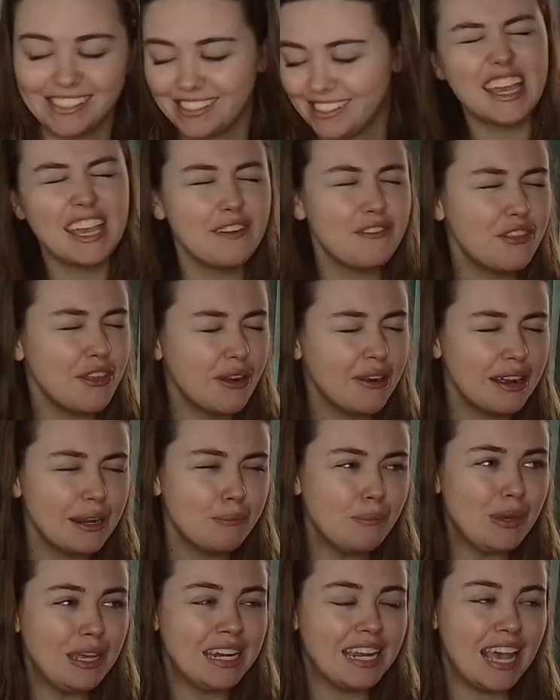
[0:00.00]
If there had
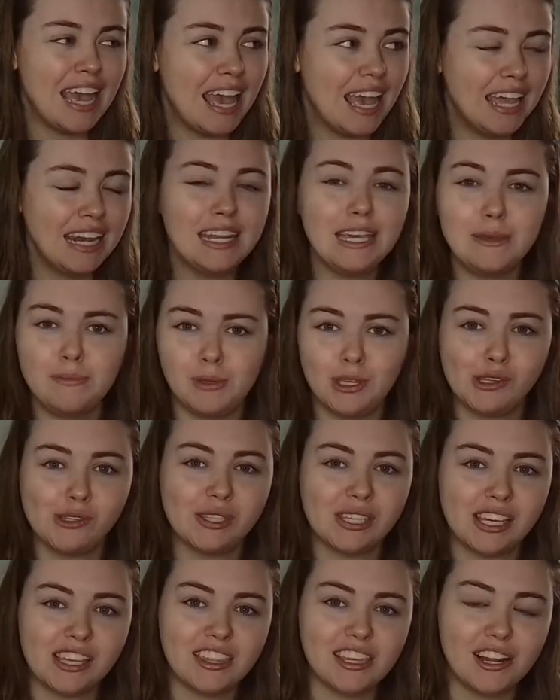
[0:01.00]
been any
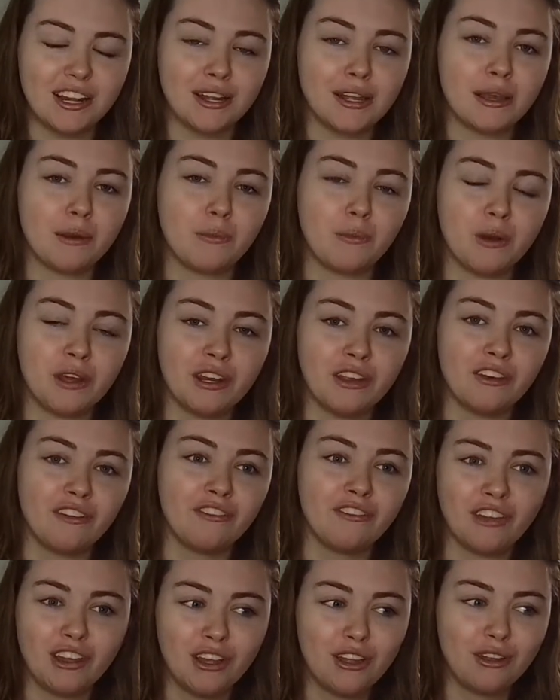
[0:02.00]
music there, it would have
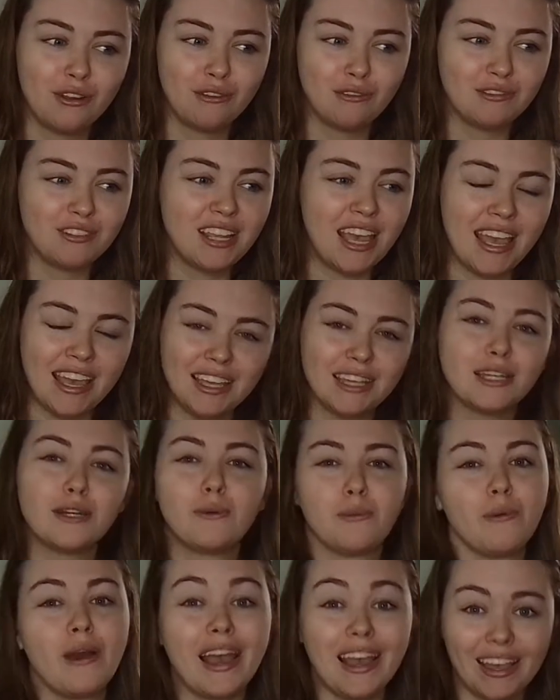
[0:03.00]
taken
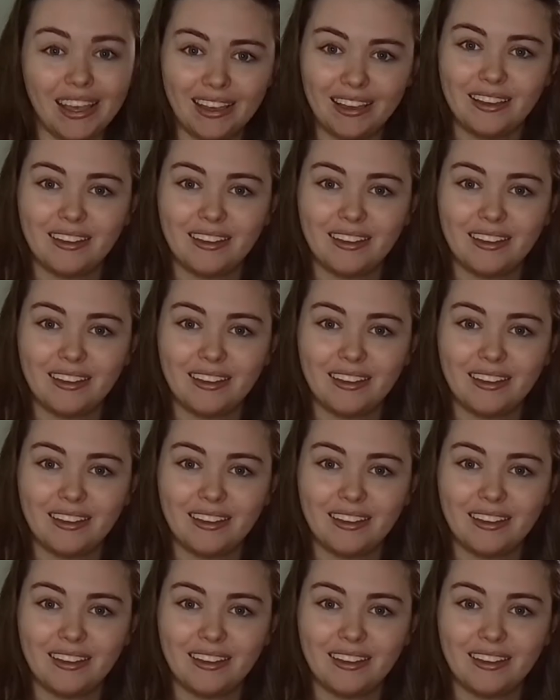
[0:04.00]
away